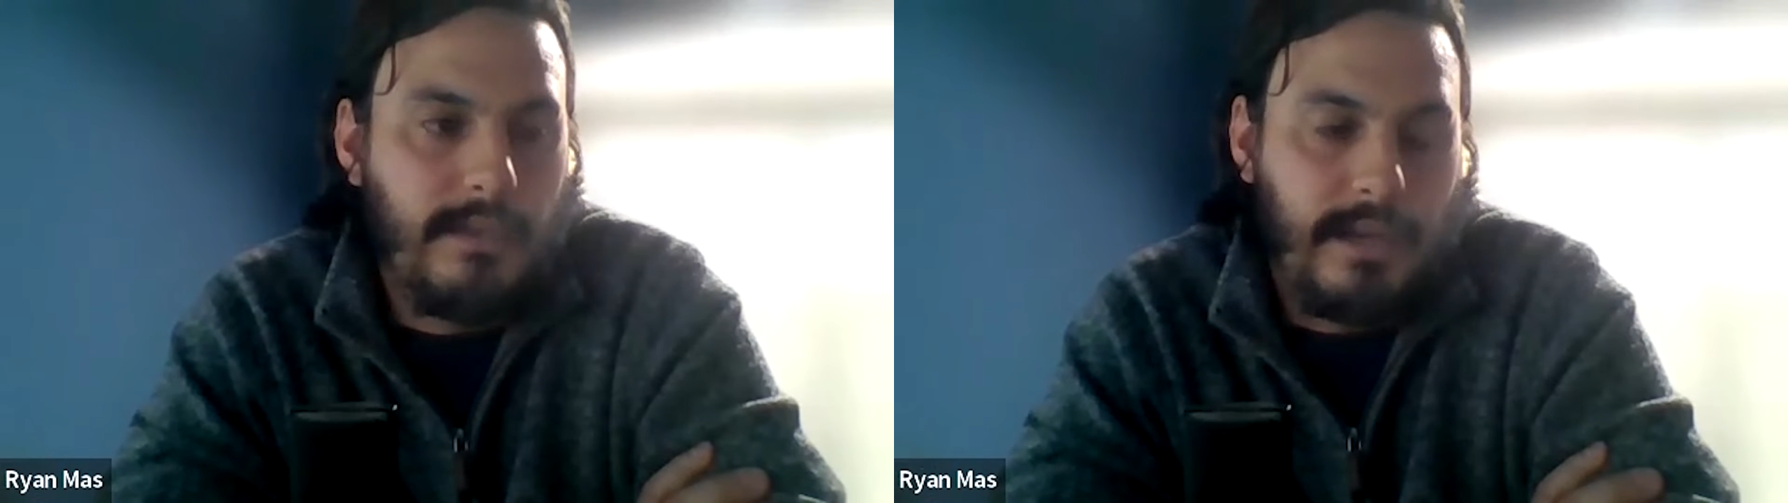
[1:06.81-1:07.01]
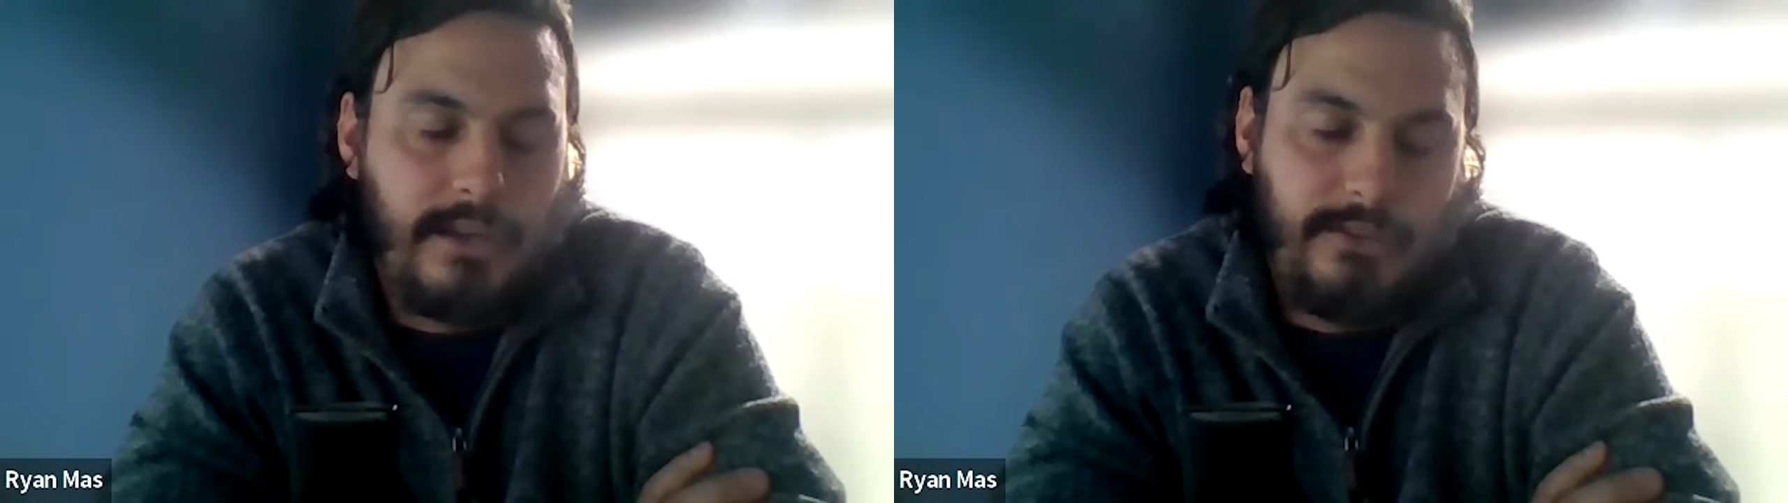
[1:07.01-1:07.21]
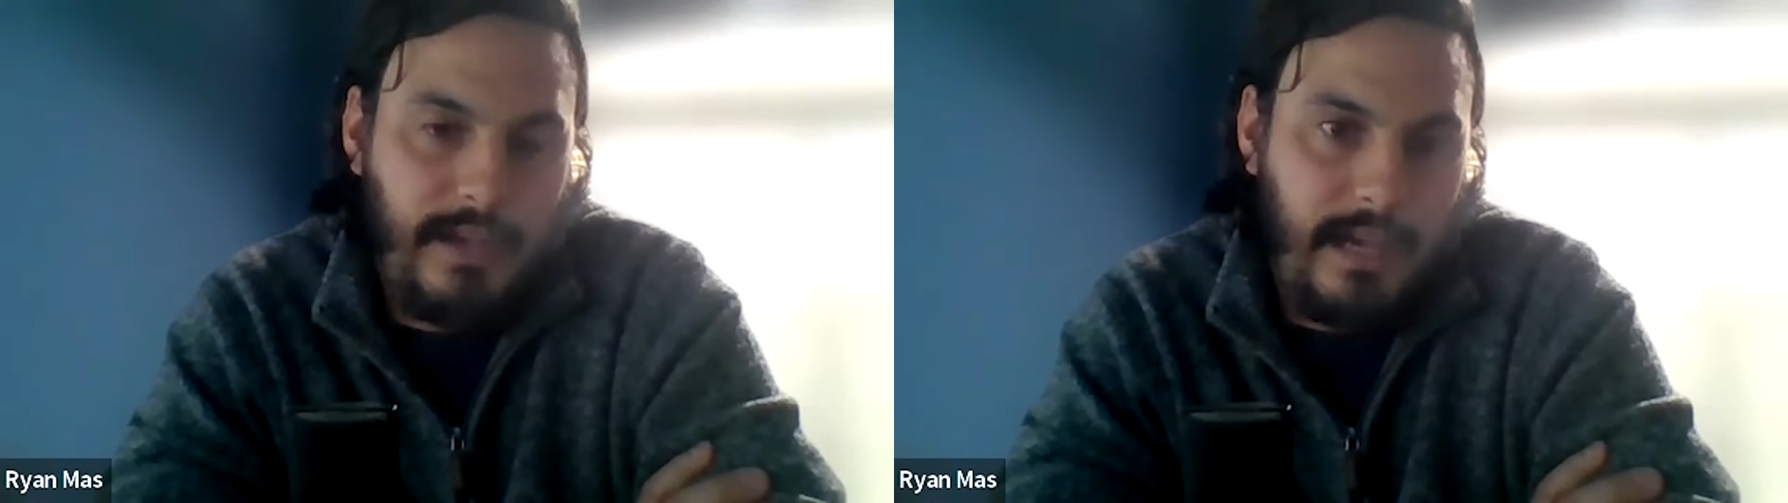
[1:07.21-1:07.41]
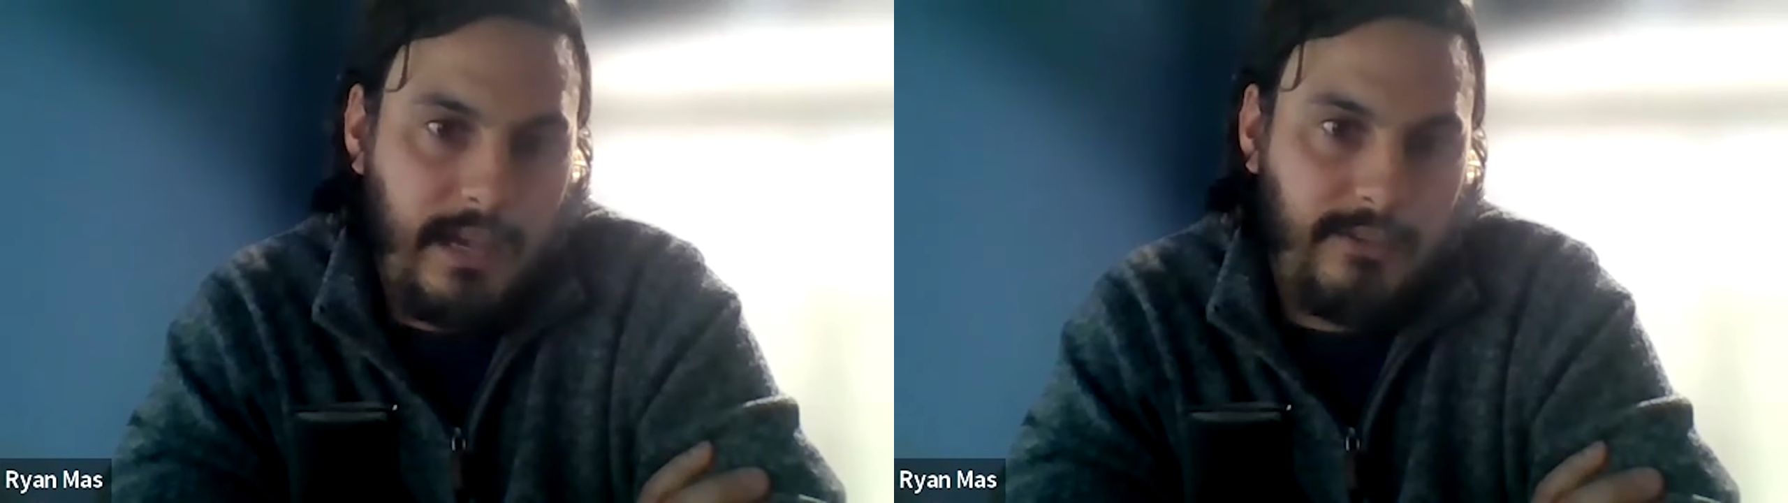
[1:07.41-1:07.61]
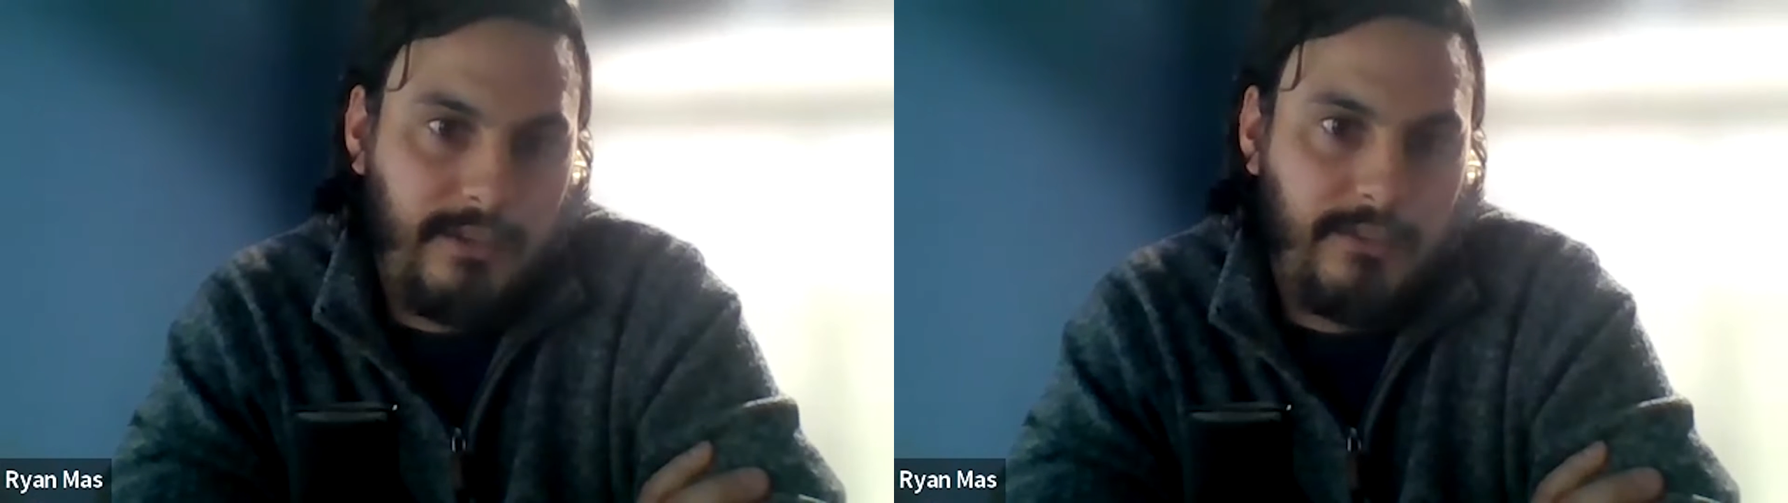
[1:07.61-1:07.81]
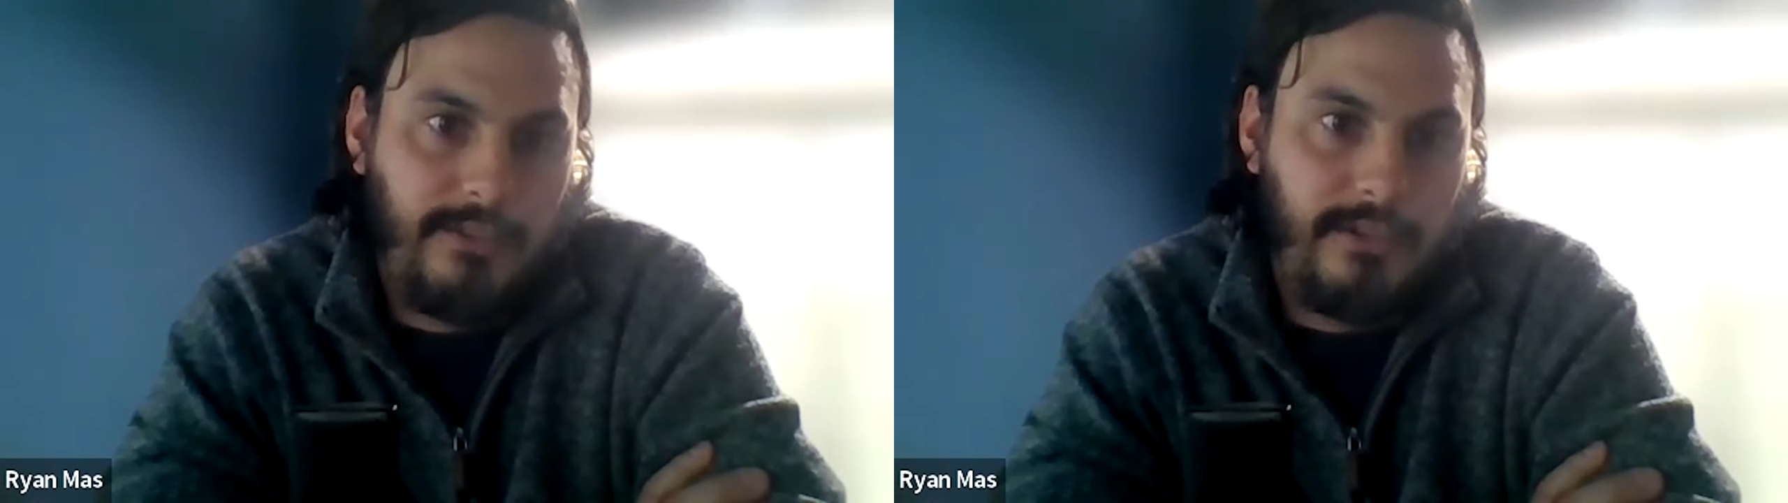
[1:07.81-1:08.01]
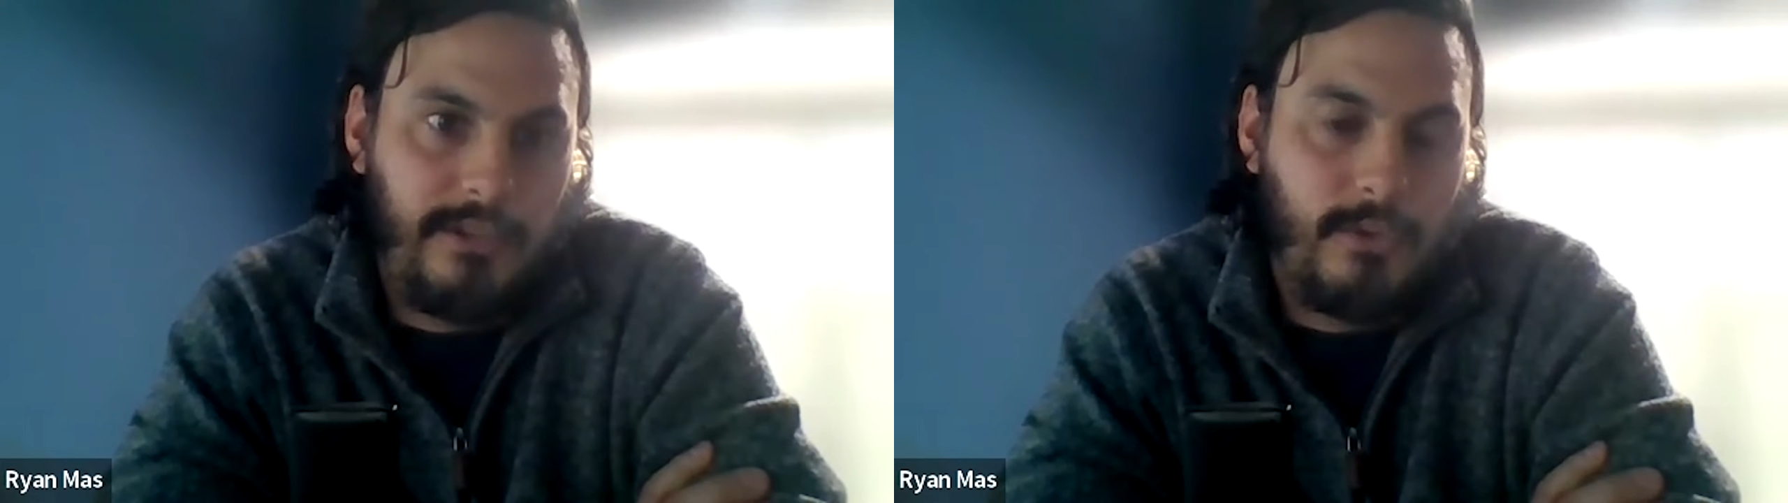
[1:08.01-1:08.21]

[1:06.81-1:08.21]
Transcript: that is taxed as a C